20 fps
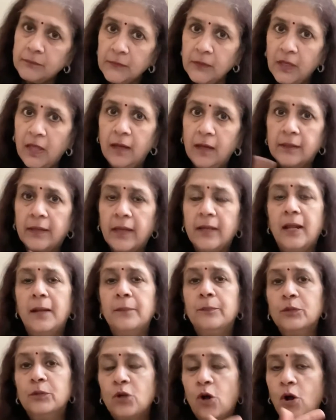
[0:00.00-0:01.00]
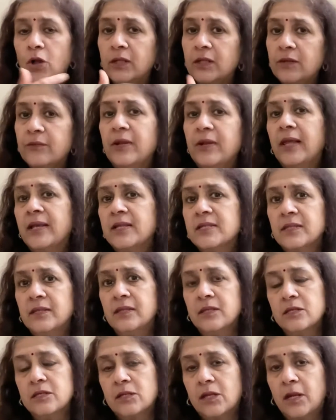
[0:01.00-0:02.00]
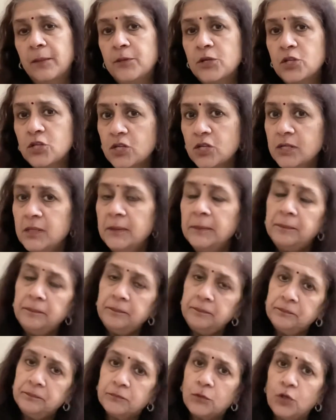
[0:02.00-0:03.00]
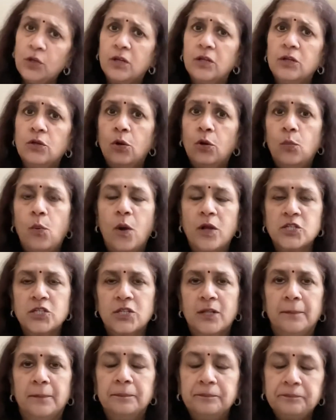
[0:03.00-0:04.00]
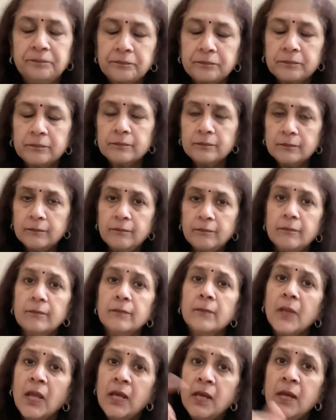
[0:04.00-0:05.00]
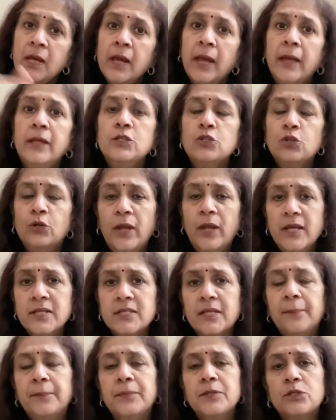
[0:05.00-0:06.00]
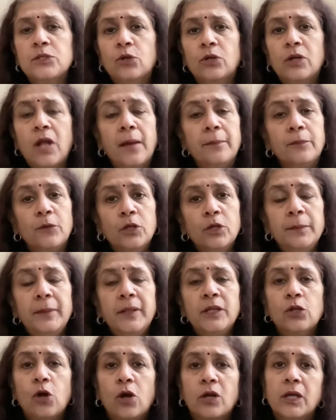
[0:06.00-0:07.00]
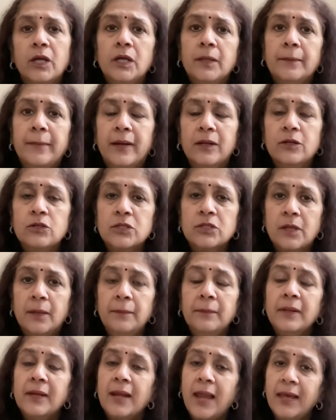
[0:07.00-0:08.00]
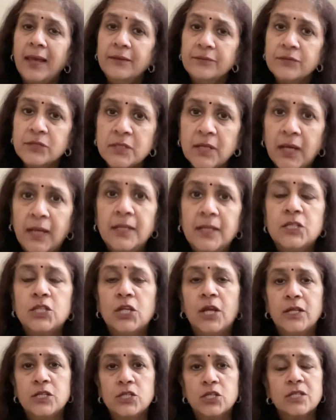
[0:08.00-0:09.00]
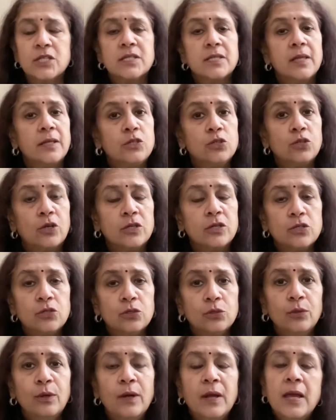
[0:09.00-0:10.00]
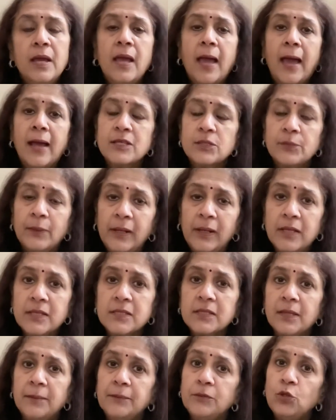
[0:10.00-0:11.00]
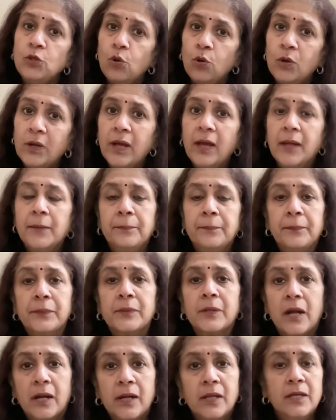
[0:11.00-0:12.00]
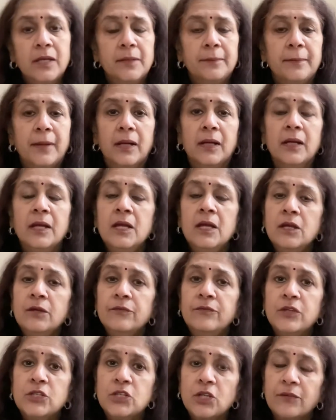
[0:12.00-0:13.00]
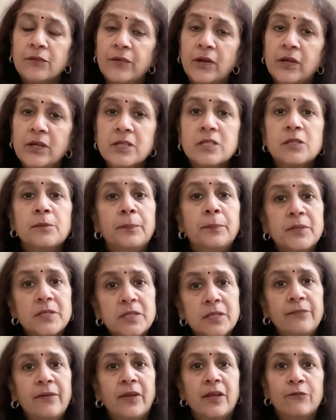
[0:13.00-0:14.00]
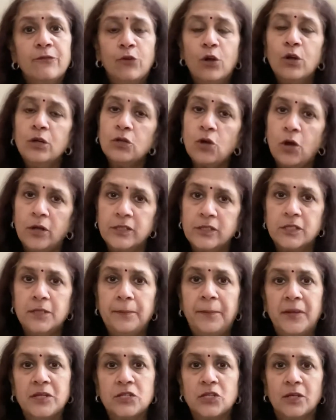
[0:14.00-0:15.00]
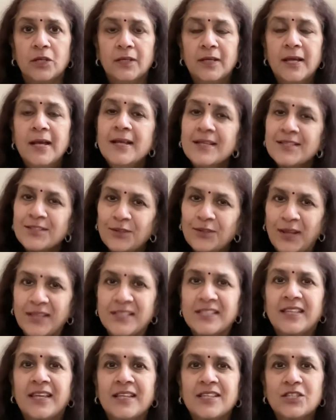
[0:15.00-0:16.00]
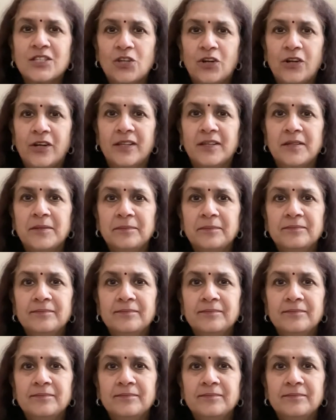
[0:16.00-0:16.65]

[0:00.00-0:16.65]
Again, I'll put all the links in the description so you can go watch them. In today's episode, I'm going to be talking about some lifestyle changes that you can do as well as some yoga and pranayama which are very specific for constipation. So let's get started.